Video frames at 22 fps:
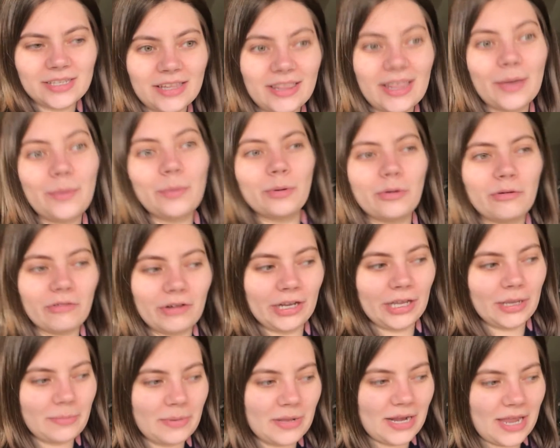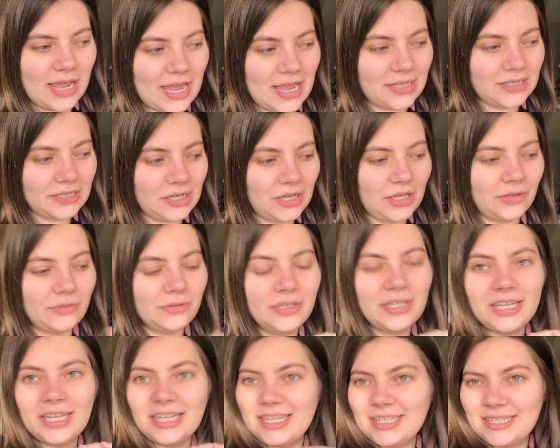so they were running a bit late too,
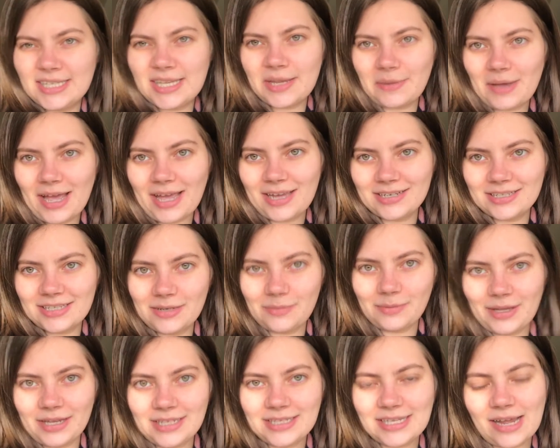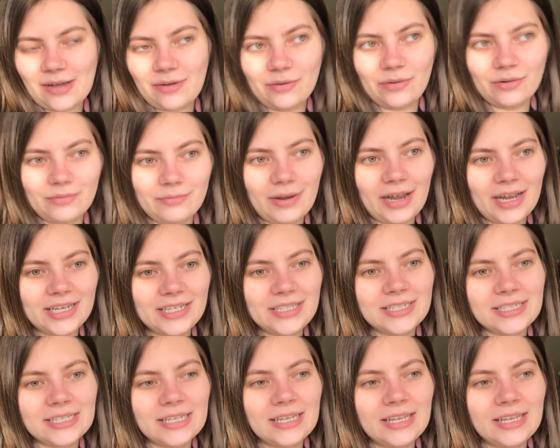so it actually worked out all right.